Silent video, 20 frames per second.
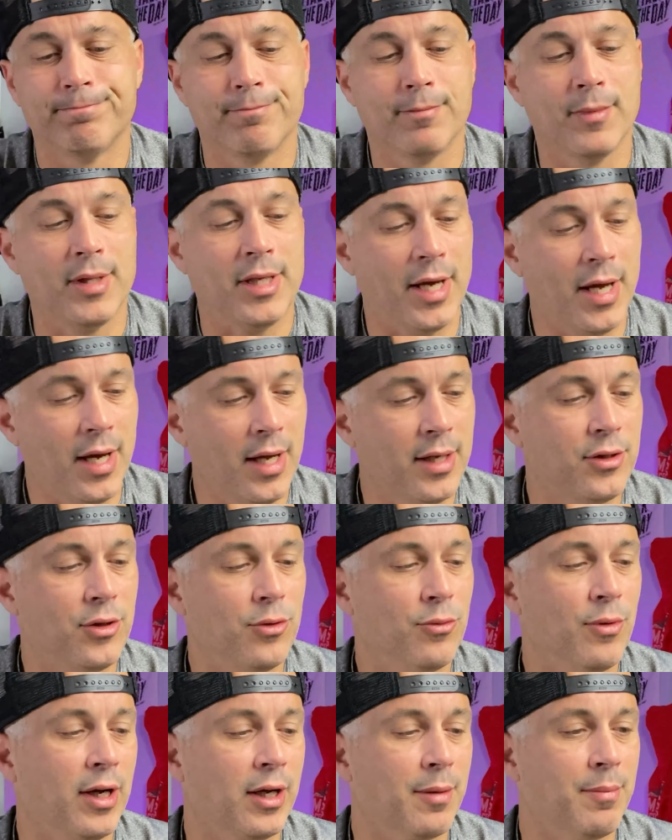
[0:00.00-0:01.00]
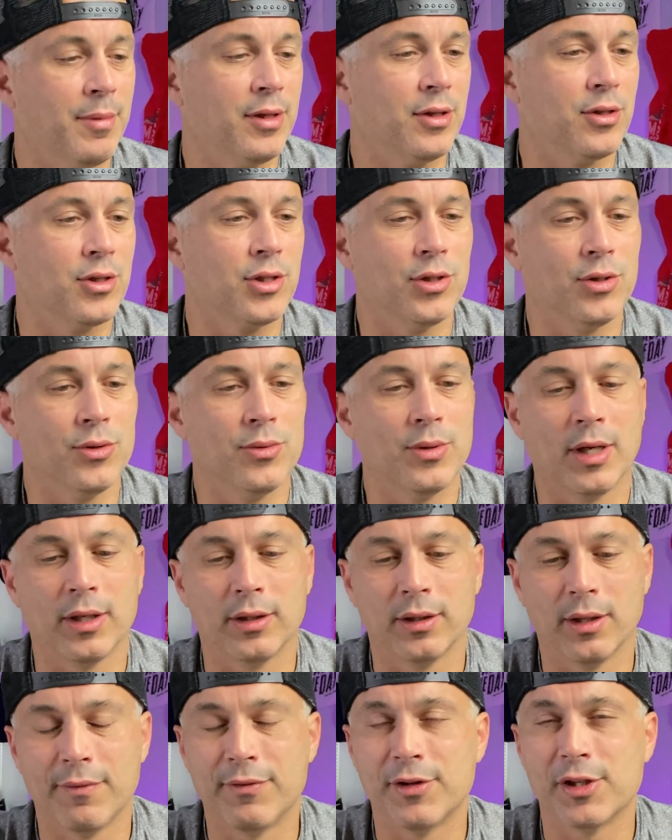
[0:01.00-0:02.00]
Yeah, I do recommend this shoe. I
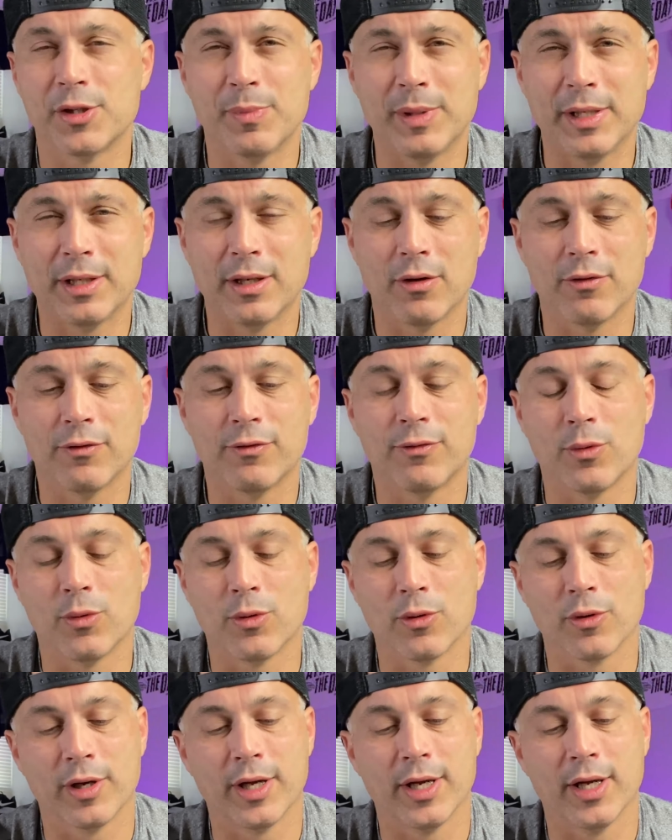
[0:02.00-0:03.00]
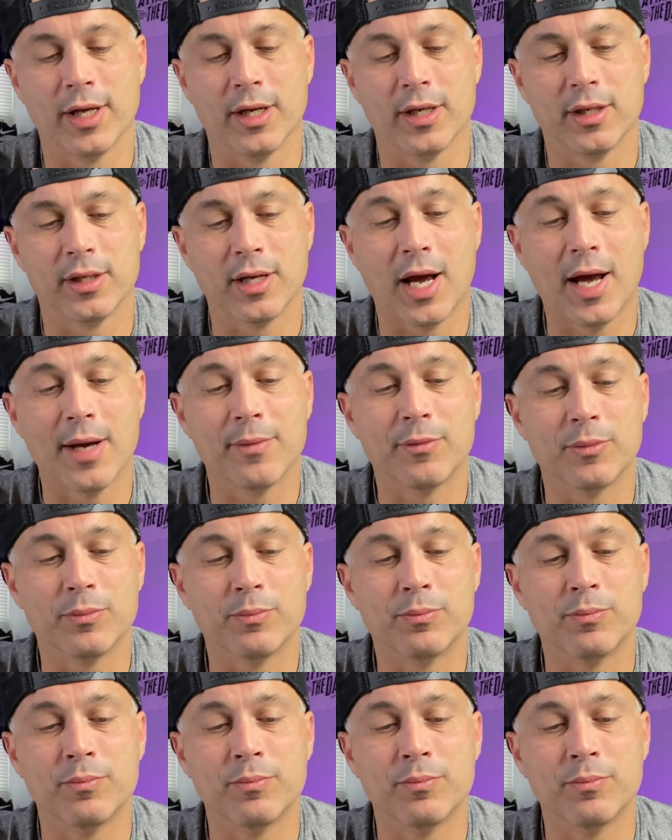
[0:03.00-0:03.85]
love the Speedgoat 4, and I would